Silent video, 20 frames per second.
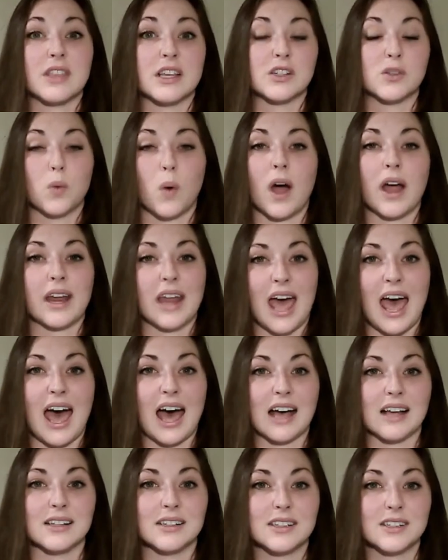this wine
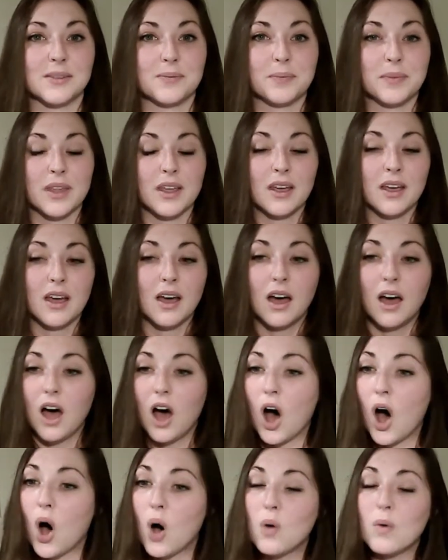has.
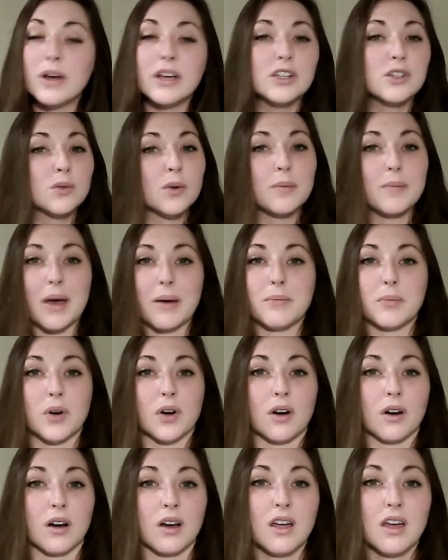Always
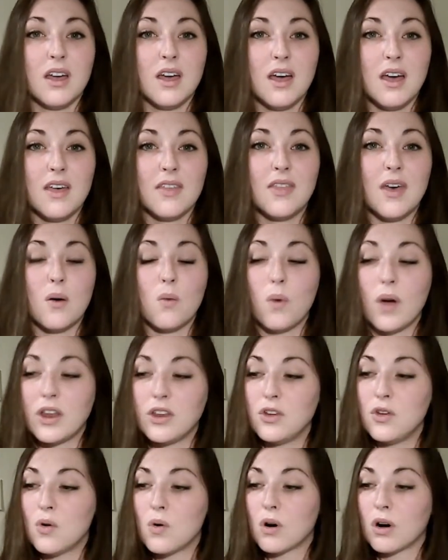remember that
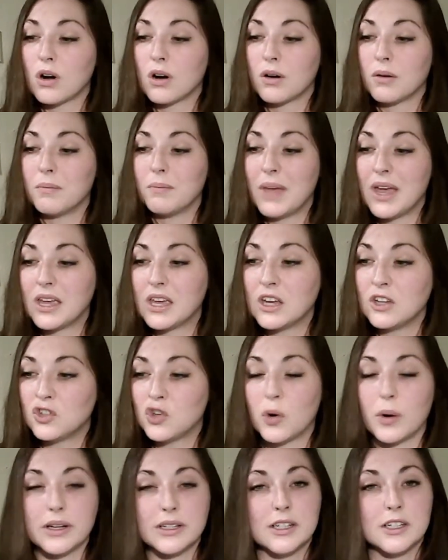when you're making
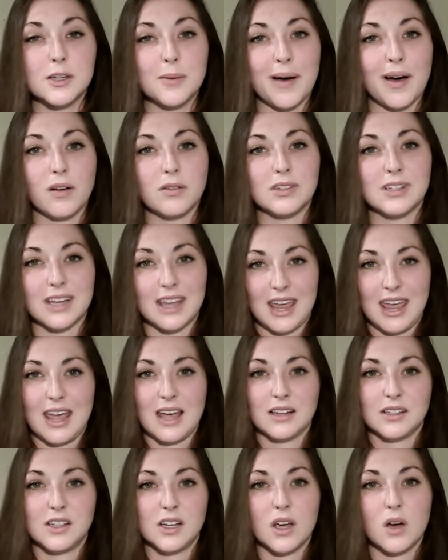choices about
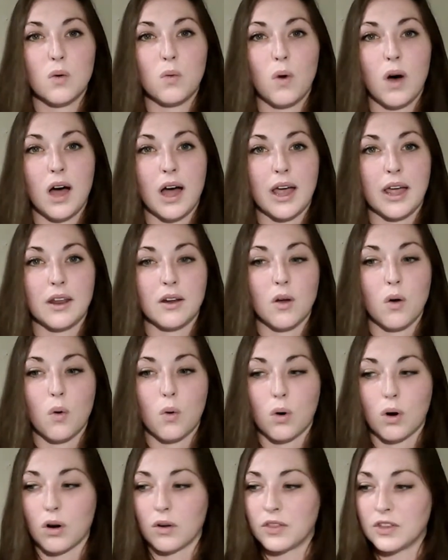decanting a wine
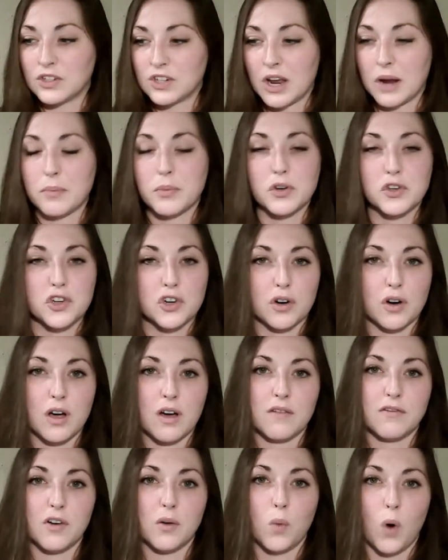or the temperature
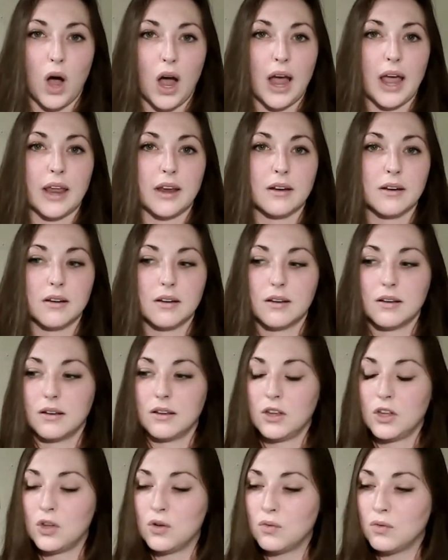of a wine,
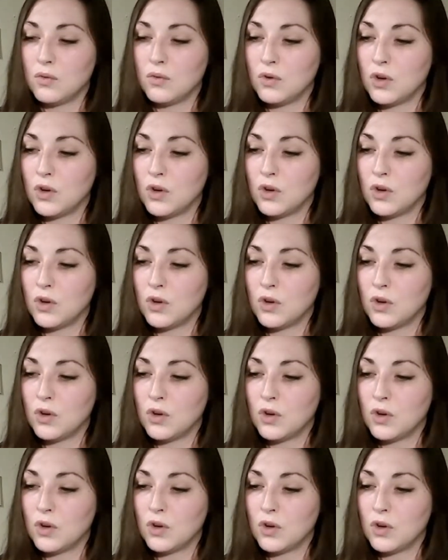you know that a
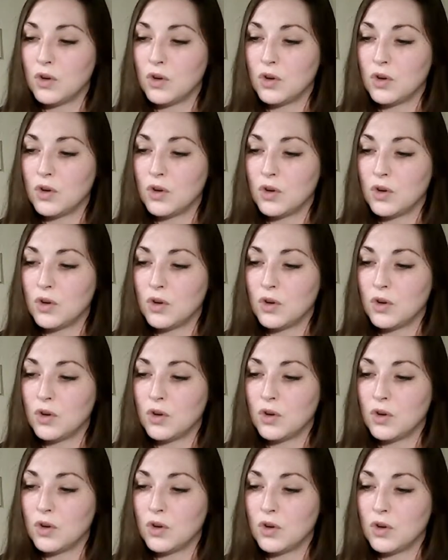wine
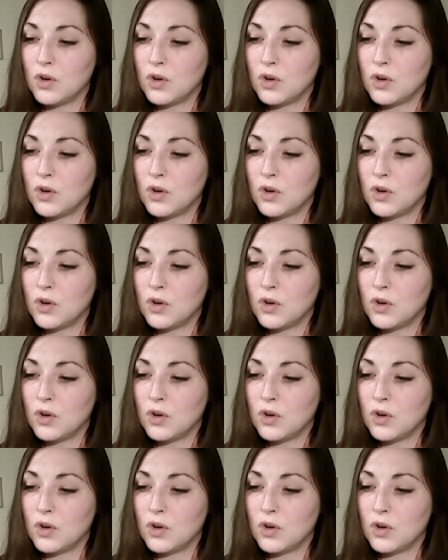will